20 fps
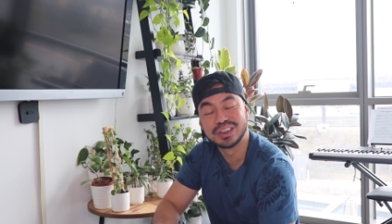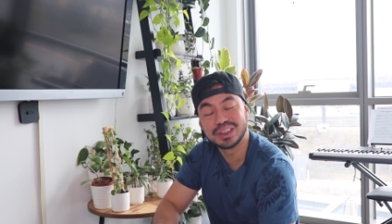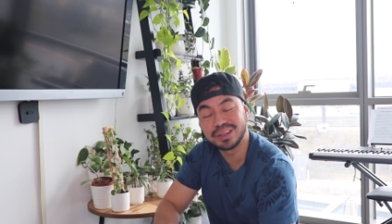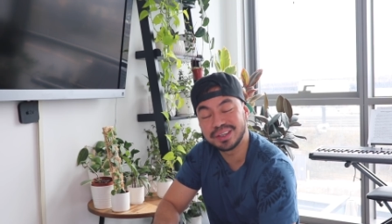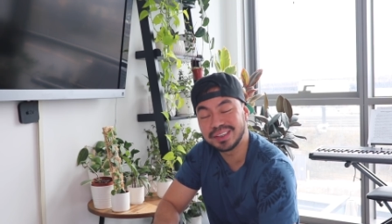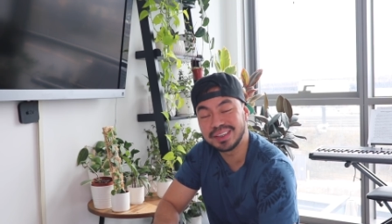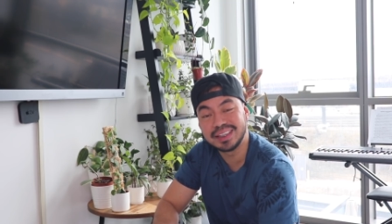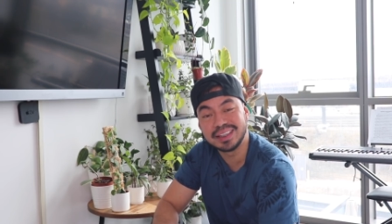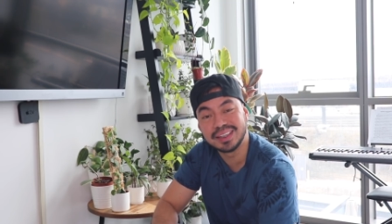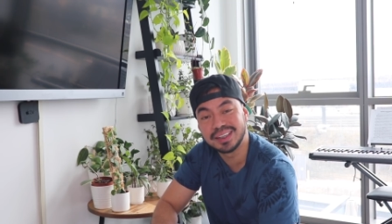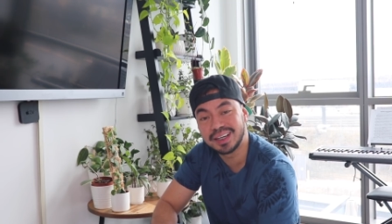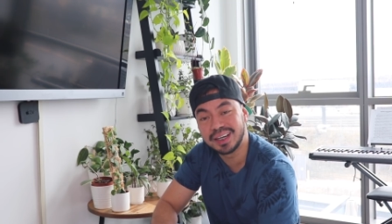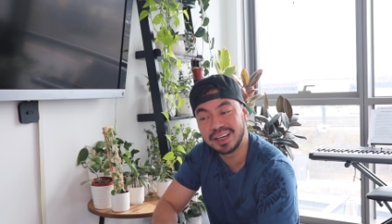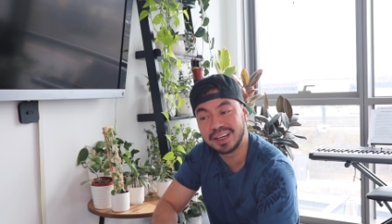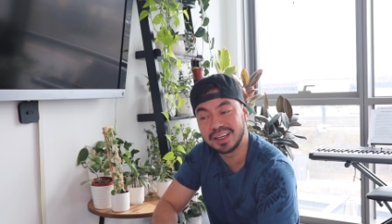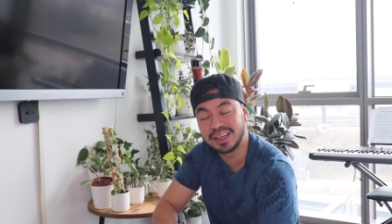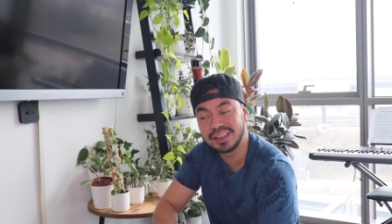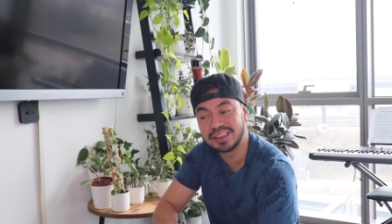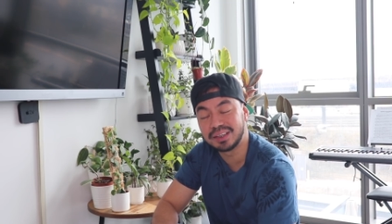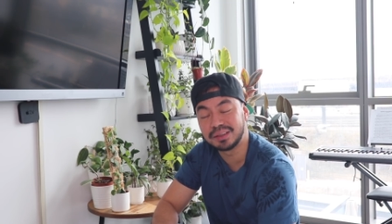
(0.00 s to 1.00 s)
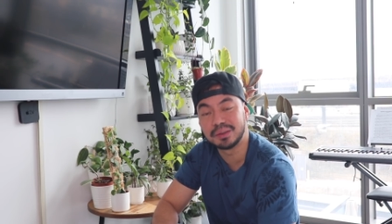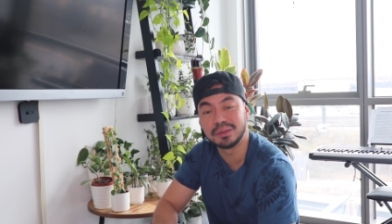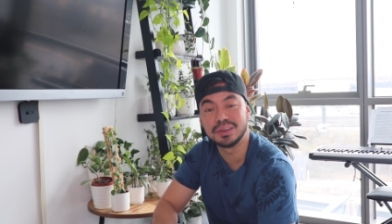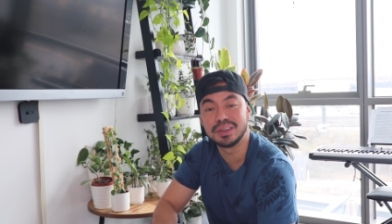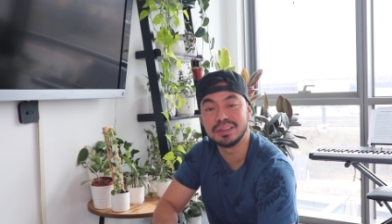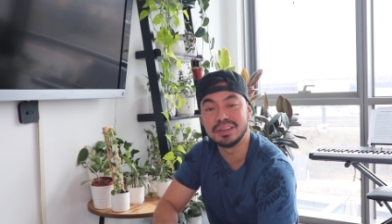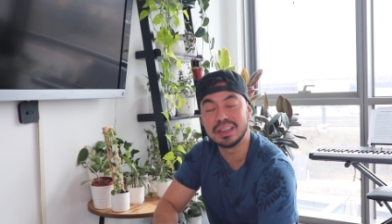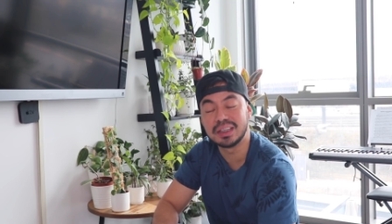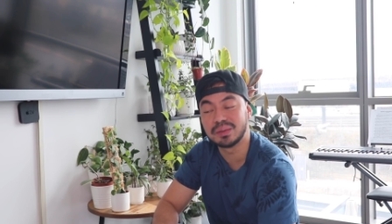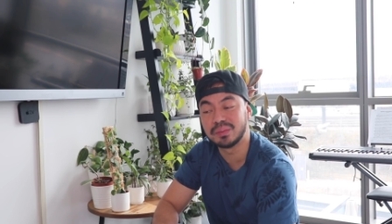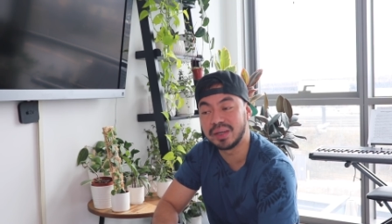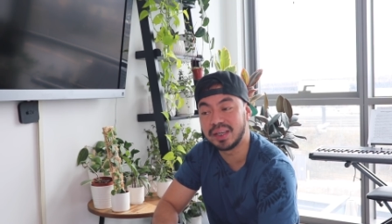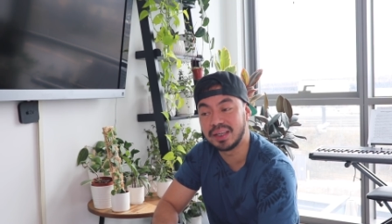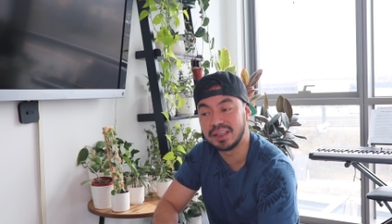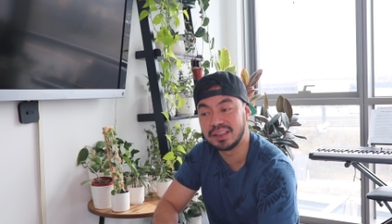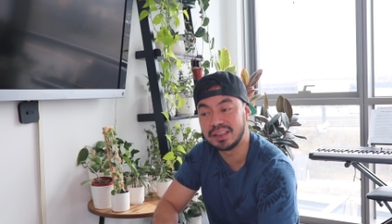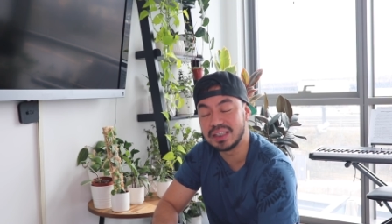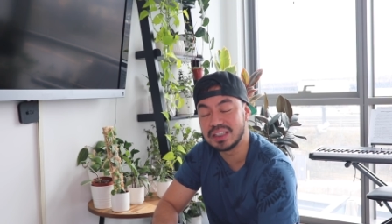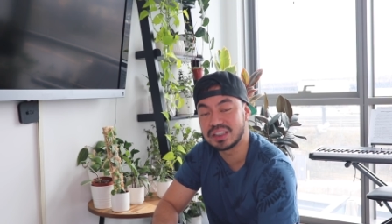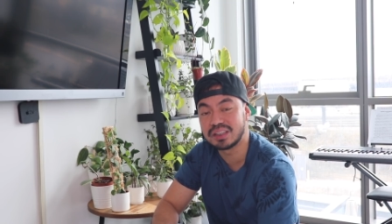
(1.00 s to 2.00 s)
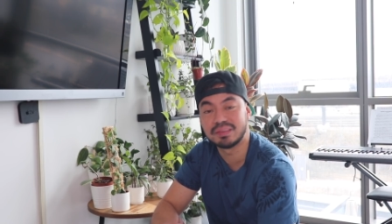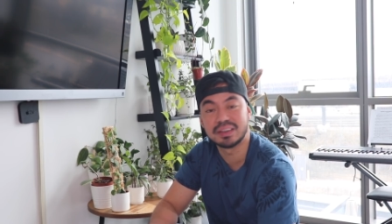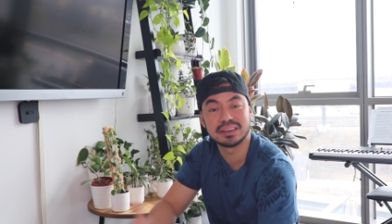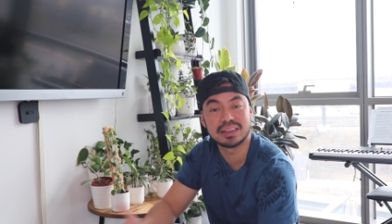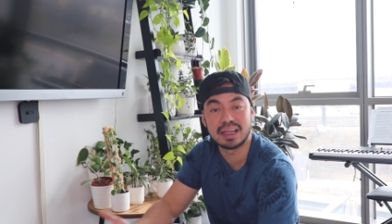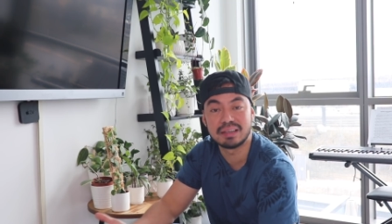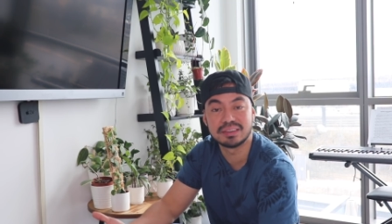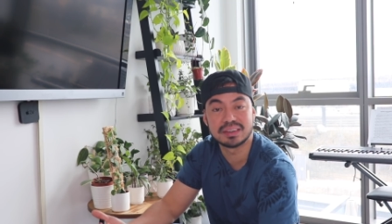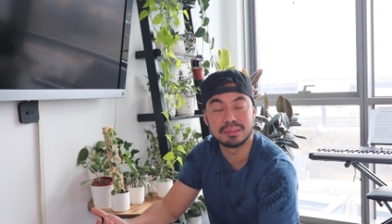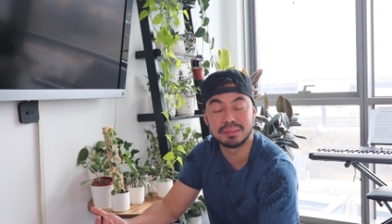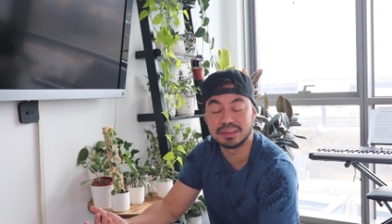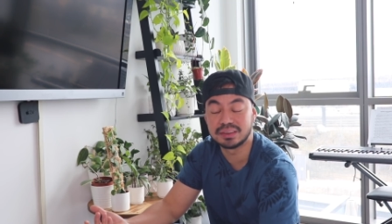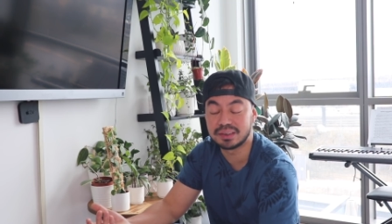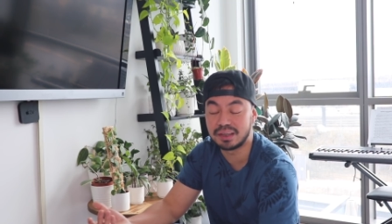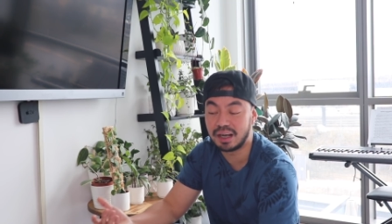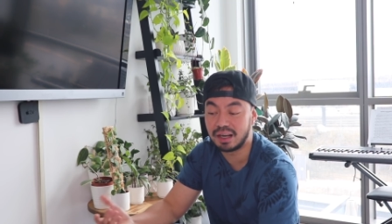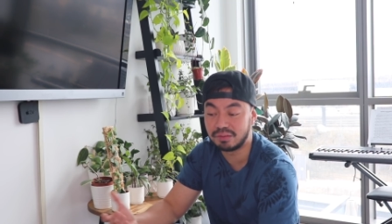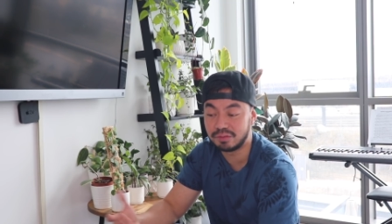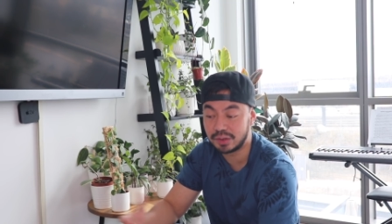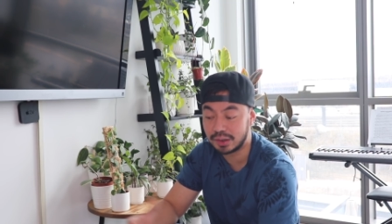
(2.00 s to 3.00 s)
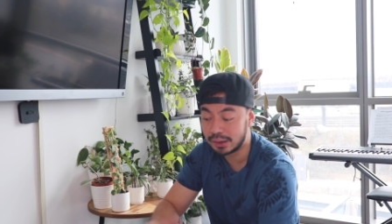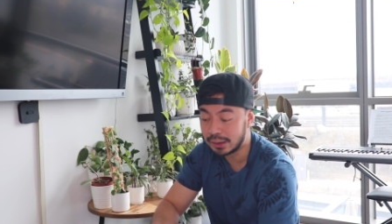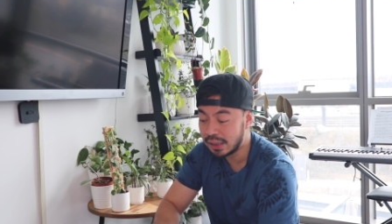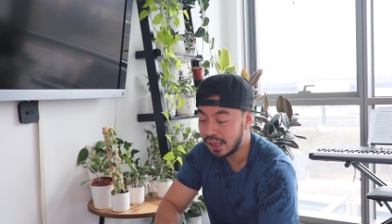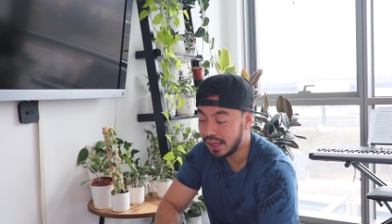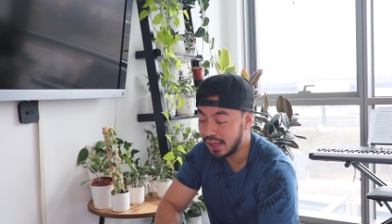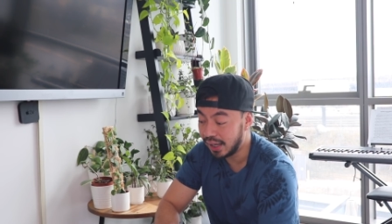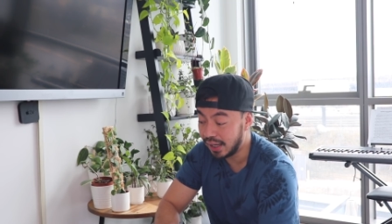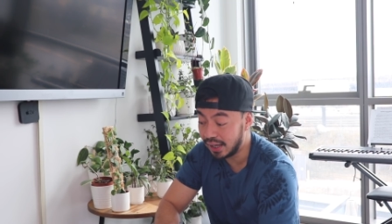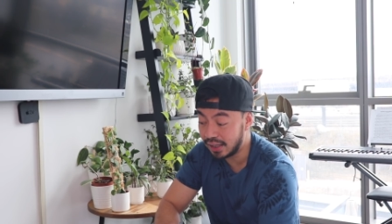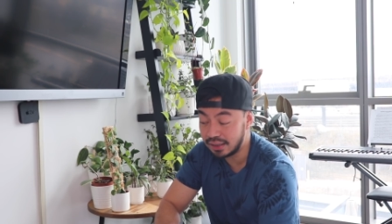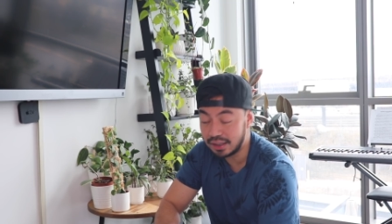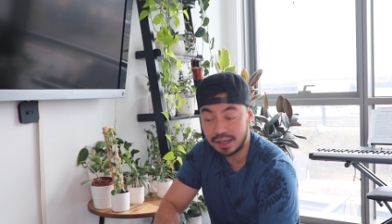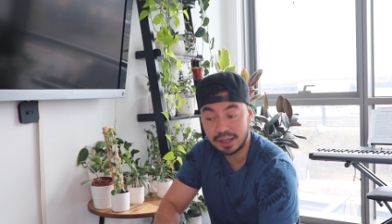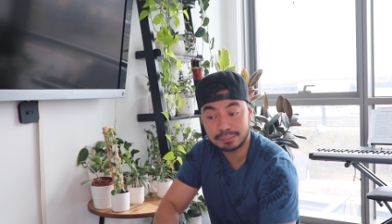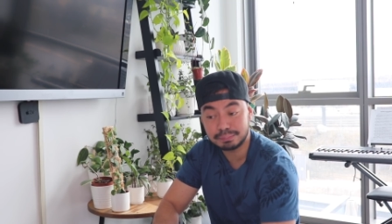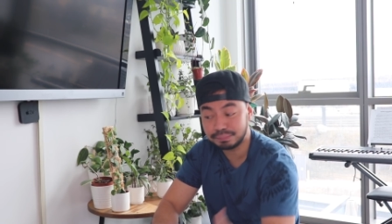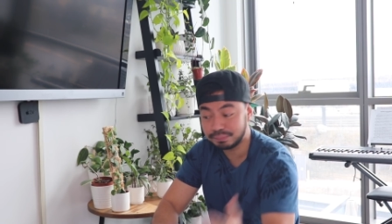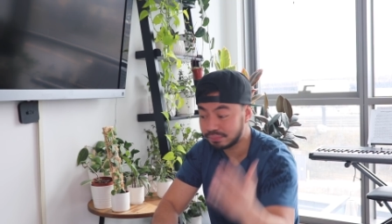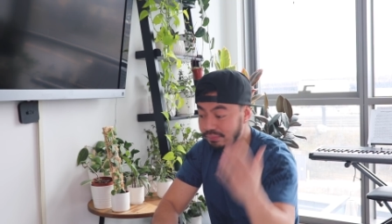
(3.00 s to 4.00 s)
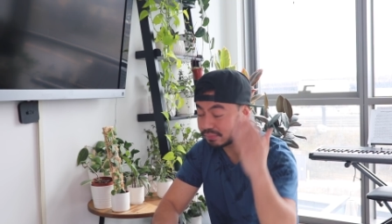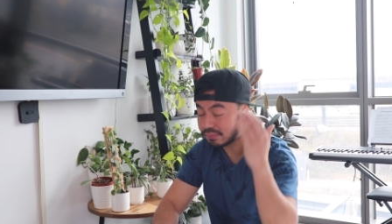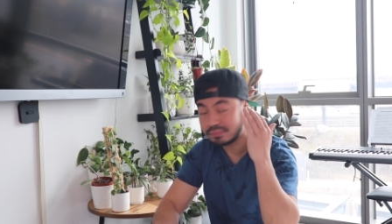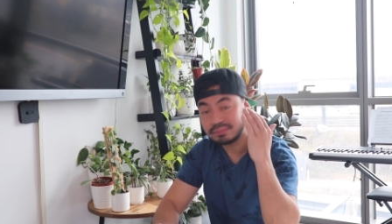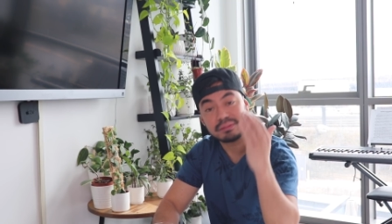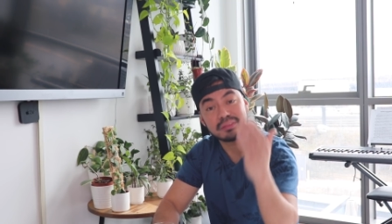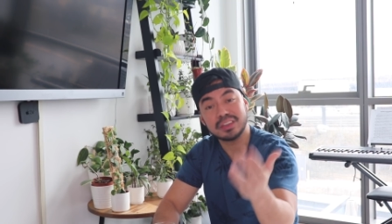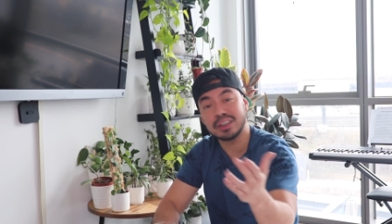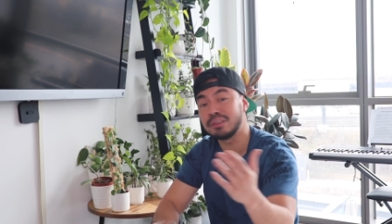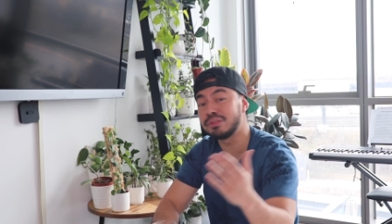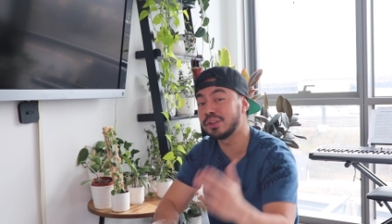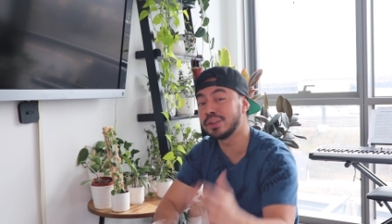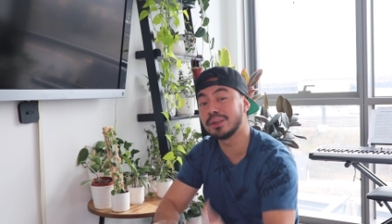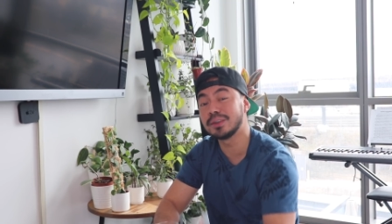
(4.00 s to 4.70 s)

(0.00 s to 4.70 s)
journey uh, in our own unique way, and each of us have something to offer. And um, for